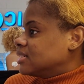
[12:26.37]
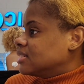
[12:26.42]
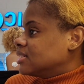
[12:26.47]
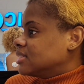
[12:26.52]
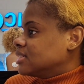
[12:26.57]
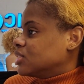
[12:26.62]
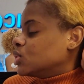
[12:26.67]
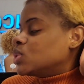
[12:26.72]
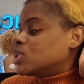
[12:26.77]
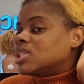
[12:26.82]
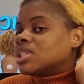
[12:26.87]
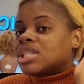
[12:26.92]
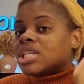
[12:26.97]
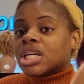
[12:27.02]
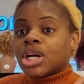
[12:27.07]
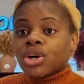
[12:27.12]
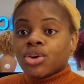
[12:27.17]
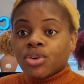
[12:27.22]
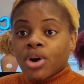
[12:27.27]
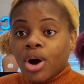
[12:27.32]
you
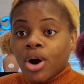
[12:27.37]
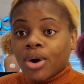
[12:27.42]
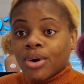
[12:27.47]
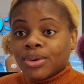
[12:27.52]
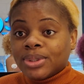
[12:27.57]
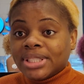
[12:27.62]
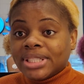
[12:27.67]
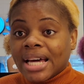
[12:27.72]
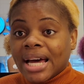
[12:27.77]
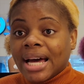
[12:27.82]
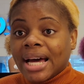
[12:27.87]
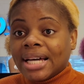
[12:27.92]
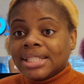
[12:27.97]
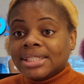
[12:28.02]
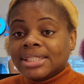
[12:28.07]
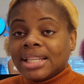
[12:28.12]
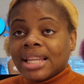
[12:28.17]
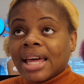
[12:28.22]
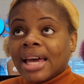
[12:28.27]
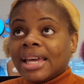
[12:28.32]
stick around
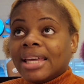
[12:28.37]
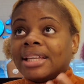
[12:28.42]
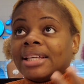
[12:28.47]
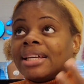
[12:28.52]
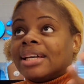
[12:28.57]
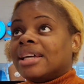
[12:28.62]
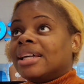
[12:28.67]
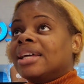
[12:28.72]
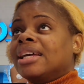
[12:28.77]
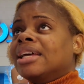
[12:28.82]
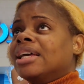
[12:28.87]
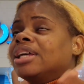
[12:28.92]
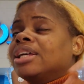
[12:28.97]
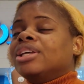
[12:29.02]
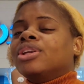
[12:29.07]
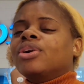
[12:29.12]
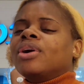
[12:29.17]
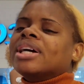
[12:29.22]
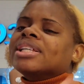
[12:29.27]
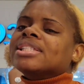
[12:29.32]
and
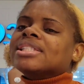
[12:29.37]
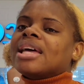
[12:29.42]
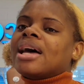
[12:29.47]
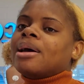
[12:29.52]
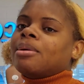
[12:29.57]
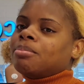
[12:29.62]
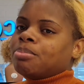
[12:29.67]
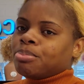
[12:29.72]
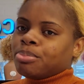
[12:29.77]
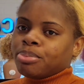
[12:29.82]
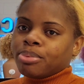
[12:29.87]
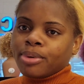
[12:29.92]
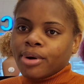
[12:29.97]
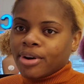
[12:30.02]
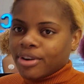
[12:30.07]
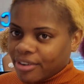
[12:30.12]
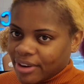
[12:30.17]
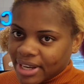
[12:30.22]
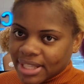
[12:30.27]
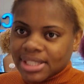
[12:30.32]
as time
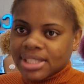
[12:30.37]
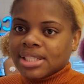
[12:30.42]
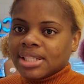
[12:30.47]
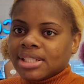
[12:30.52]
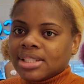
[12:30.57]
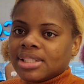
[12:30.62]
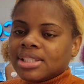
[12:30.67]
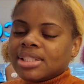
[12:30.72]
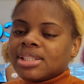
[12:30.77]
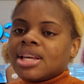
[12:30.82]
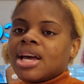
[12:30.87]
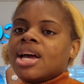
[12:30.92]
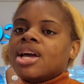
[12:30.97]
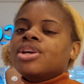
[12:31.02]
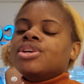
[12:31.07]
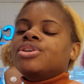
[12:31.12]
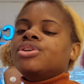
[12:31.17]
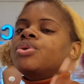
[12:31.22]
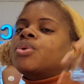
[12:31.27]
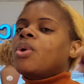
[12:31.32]
progresses,
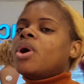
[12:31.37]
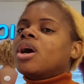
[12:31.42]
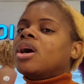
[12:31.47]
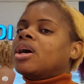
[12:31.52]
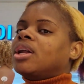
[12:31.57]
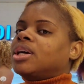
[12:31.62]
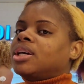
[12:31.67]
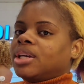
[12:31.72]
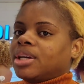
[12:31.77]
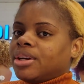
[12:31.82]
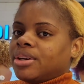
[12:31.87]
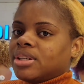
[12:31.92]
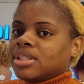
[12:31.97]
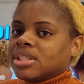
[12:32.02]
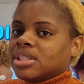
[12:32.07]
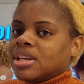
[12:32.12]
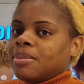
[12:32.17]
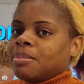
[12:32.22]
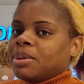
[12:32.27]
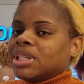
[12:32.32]
you are gonna hear his
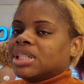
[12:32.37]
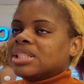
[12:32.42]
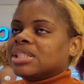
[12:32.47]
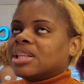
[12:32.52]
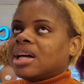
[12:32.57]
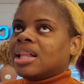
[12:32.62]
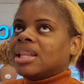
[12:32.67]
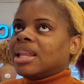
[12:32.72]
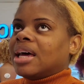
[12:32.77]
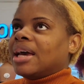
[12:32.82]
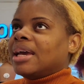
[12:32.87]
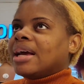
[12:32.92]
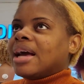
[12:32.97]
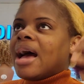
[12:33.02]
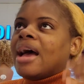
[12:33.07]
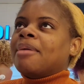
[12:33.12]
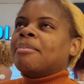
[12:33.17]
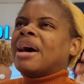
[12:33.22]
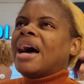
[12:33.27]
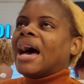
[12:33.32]
name. But it's not like
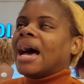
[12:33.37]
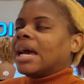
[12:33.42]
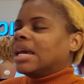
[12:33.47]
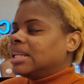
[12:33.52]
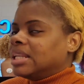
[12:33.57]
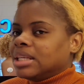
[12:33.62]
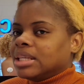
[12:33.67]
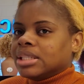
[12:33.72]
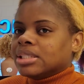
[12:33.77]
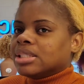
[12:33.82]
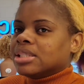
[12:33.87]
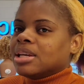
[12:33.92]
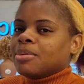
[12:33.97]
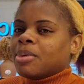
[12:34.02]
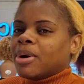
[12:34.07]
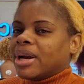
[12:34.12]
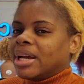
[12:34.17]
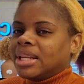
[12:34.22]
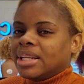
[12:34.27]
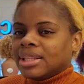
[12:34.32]
I'm hiding his name
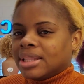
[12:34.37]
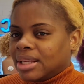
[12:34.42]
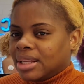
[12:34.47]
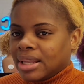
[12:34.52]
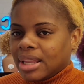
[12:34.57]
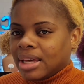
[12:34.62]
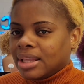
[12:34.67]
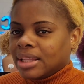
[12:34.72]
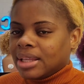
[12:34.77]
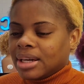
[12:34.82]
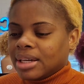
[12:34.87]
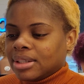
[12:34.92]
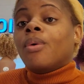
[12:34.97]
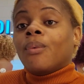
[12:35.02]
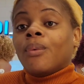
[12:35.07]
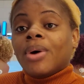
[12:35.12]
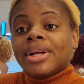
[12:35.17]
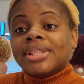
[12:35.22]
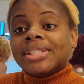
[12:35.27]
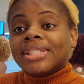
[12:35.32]
or anything like that.
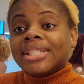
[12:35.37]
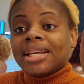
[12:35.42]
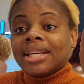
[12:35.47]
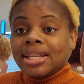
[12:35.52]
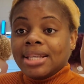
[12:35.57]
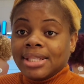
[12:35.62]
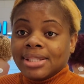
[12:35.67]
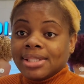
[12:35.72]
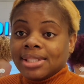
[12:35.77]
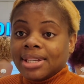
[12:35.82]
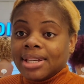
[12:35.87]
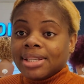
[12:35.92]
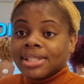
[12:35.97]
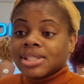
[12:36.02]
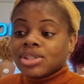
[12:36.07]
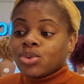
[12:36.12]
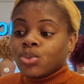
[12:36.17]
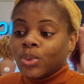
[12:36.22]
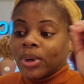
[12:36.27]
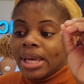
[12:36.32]
What's the
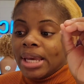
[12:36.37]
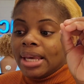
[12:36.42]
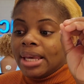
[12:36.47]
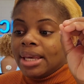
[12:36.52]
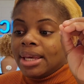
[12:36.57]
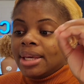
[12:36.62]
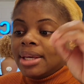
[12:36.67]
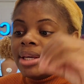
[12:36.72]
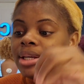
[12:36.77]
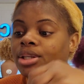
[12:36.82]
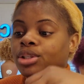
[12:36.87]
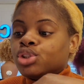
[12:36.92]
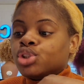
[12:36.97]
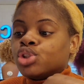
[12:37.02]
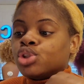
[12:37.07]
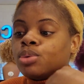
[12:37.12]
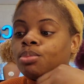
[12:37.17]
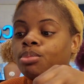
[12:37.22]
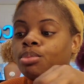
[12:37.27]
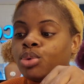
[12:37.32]
easiest way
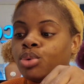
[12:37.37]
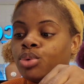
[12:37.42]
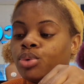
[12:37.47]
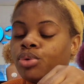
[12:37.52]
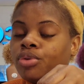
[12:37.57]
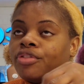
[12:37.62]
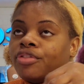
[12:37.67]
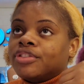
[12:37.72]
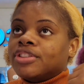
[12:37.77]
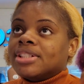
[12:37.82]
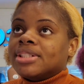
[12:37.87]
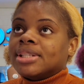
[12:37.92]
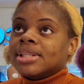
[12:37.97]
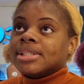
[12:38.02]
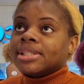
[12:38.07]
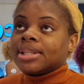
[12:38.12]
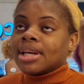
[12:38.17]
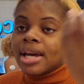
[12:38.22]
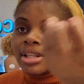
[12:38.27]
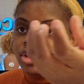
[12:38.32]
to move to
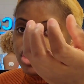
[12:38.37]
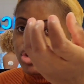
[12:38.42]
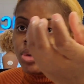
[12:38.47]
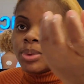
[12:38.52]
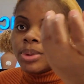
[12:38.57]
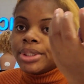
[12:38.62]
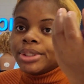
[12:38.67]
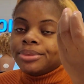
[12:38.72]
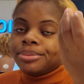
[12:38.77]
Saskatchewan?